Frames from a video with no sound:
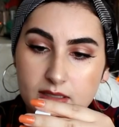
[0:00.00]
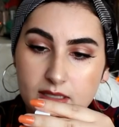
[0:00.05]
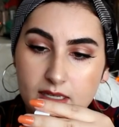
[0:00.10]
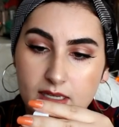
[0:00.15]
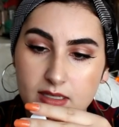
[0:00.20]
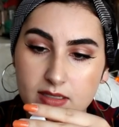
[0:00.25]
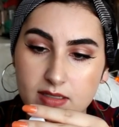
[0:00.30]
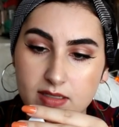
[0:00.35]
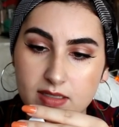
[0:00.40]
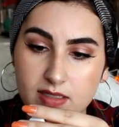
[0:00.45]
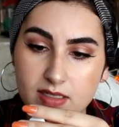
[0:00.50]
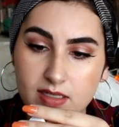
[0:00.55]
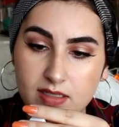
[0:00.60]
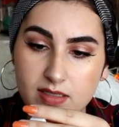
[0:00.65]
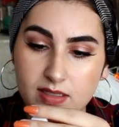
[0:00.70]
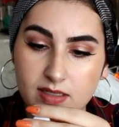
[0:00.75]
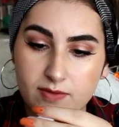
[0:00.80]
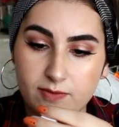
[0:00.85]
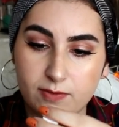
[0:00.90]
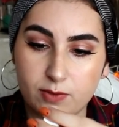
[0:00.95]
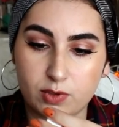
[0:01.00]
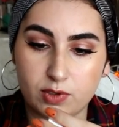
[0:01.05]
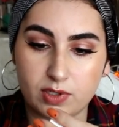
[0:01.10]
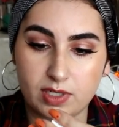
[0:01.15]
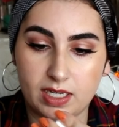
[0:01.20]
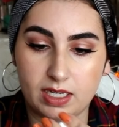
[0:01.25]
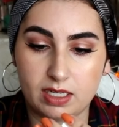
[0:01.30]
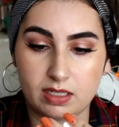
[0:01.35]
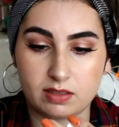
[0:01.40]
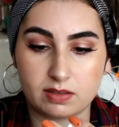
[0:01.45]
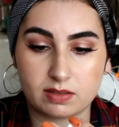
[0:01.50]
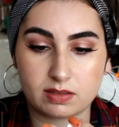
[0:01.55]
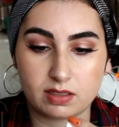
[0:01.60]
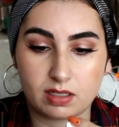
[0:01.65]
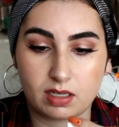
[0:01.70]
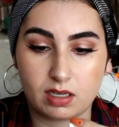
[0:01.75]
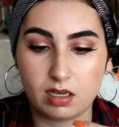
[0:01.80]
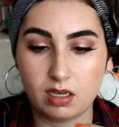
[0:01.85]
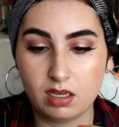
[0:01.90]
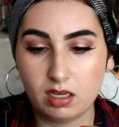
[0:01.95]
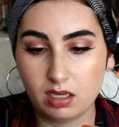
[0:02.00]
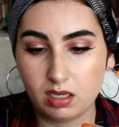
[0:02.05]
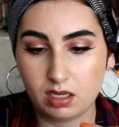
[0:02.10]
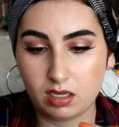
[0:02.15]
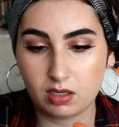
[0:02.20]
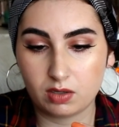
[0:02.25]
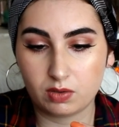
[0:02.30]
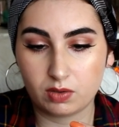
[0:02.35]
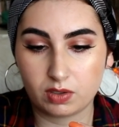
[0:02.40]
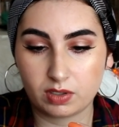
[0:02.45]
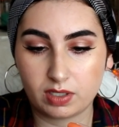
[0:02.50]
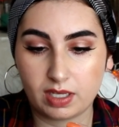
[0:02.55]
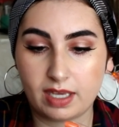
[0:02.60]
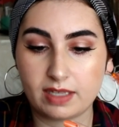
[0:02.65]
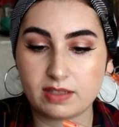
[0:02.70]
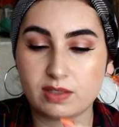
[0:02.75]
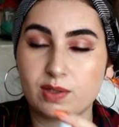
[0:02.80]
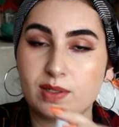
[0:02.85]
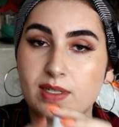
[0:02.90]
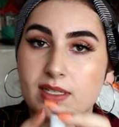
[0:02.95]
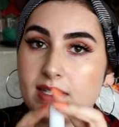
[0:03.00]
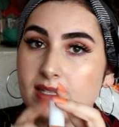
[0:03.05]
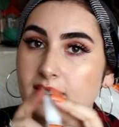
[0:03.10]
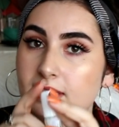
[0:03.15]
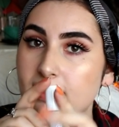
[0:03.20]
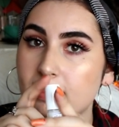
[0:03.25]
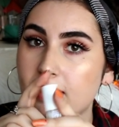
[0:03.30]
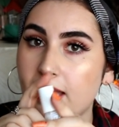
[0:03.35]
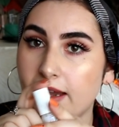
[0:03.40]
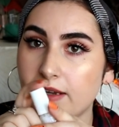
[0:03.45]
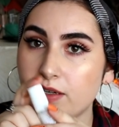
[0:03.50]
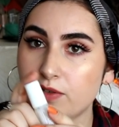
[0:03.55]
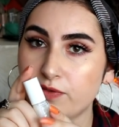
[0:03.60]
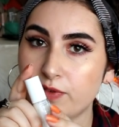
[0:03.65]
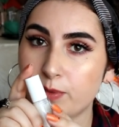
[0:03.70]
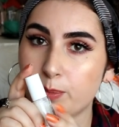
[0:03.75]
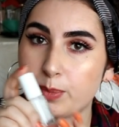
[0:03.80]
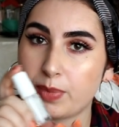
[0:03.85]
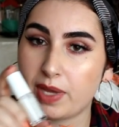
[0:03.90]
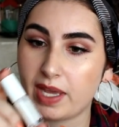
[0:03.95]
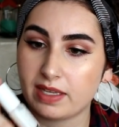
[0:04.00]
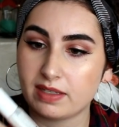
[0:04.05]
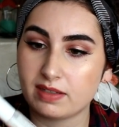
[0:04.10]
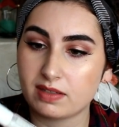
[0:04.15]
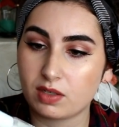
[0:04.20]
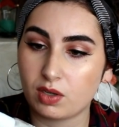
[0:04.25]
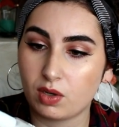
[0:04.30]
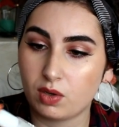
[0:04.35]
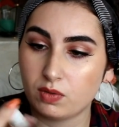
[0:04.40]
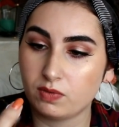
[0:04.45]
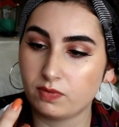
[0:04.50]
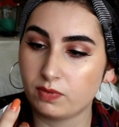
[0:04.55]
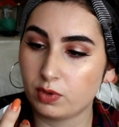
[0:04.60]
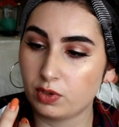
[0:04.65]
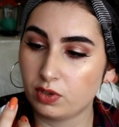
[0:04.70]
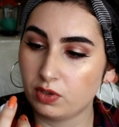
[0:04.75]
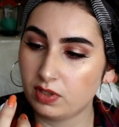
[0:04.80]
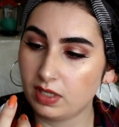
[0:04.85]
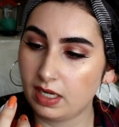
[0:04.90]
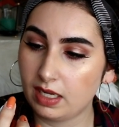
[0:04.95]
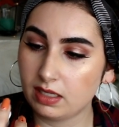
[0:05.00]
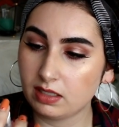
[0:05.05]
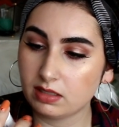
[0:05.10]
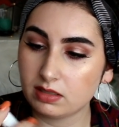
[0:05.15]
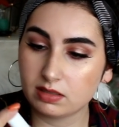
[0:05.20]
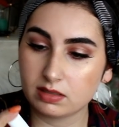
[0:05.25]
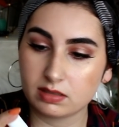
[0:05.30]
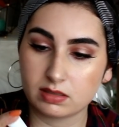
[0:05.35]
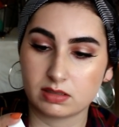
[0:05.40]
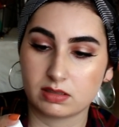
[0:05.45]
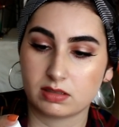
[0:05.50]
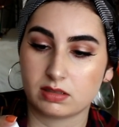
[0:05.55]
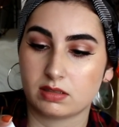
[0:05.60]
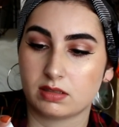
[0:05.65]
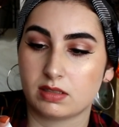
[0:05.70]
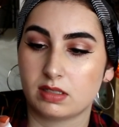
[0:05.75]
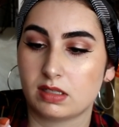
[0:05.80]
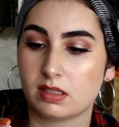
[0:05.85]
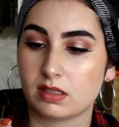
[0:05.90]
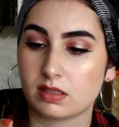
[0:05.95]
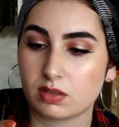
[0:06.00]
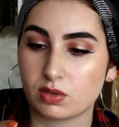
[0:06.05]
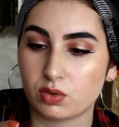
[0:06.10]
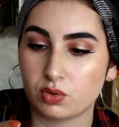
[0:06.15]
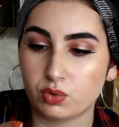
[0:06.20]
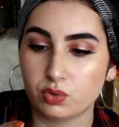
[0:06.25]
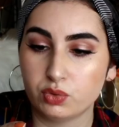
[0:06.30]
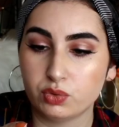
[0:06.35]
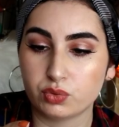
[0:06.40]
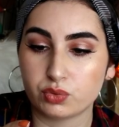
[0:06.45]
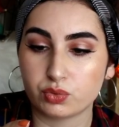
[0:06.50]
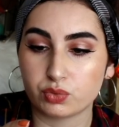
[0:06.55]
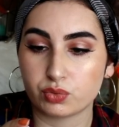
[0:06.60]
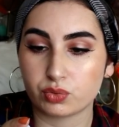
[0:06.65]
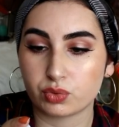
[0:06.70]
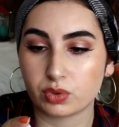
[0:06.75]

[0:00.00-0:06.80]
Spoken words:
says CC for nails. Oh, okay, so this is kind of a base coat for your nails. This is cool.